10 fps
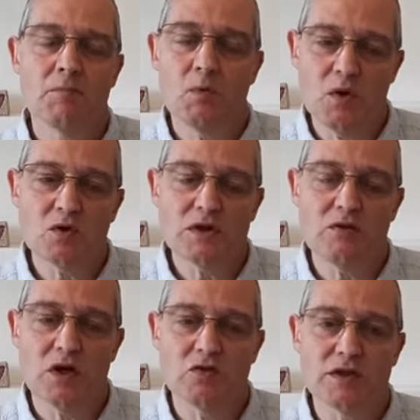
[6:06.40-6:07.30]
But we also
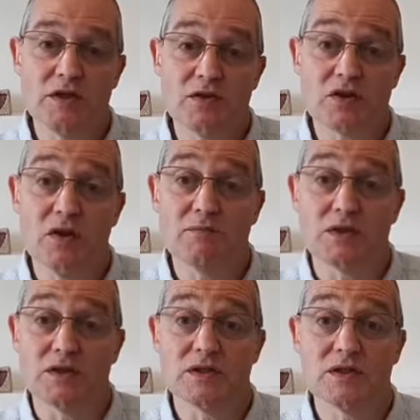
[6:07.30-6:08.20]
note in the
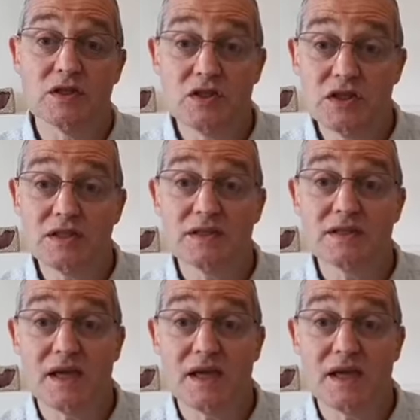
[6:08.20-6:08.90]
scriptures that Jesus